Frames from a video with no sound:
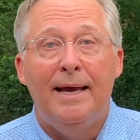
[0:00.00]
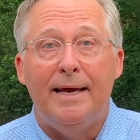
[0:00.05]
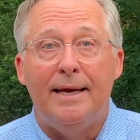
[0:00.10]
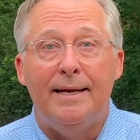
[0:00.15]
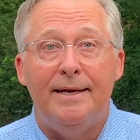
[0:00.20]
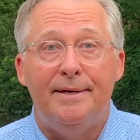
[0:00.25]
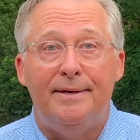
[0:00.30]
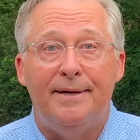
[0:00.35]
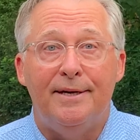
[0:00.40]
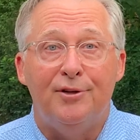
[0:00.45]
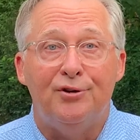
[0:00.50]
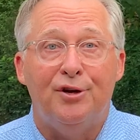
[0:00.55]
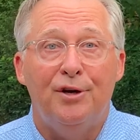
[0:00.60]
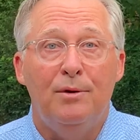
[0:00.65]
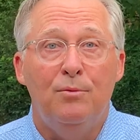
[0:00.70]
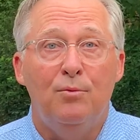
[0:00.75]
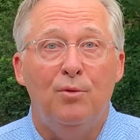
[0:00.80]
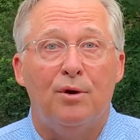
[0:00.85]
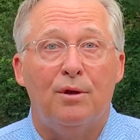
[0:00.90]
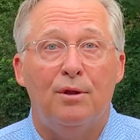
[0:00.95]
In
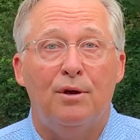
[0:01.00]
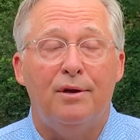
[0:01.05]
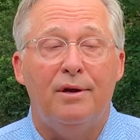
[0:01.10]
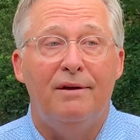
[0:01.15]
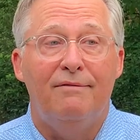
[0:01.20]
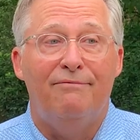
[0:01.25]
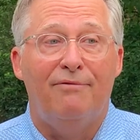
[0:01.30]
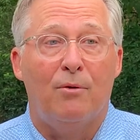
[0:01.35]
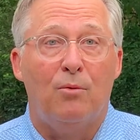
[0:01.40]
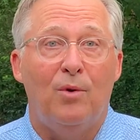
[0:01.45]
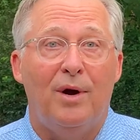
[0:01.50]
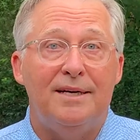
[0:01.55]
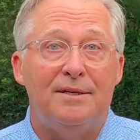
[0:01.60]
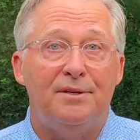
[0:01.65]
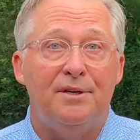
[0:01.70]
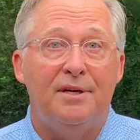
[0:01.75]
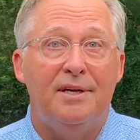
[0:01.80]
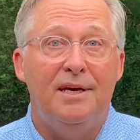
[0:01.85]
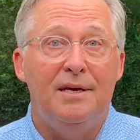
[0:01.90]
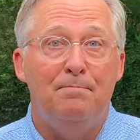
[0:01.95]
addition, we're looking for
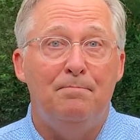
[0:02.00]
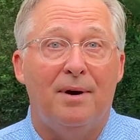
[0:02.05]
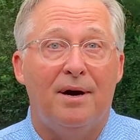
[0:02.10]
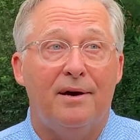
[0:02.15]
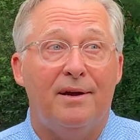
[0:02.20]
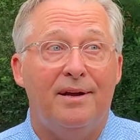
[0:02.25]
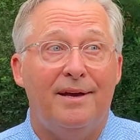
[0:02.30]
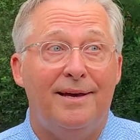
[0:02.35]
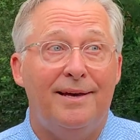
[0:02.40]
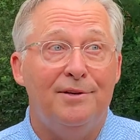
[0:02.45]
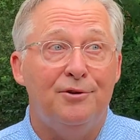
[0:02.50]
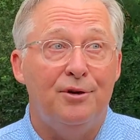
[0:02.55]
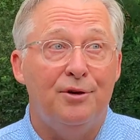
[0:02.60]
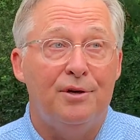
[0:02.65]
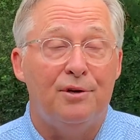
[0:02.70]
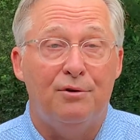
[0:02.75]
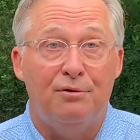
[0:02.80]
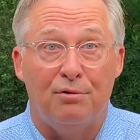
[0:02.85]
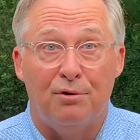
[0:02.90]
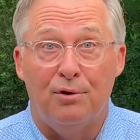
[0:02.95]
ways to keep our
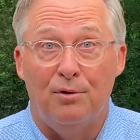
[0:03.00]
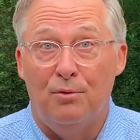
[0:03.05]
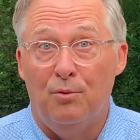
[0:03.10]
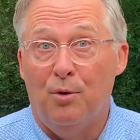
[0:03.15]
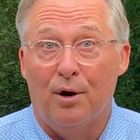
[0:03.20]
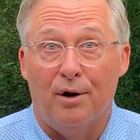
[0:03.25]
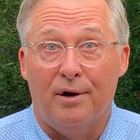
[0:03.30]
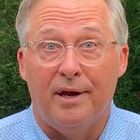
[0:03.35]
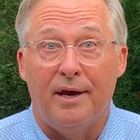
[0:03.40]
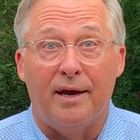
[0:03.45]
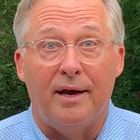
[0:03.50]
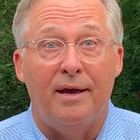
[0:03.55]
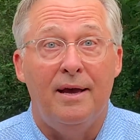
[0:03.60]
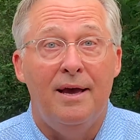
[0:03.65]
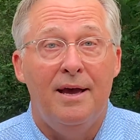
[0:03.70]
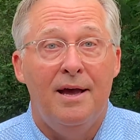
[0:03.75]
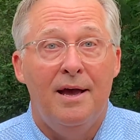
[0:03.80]
kitchen crew working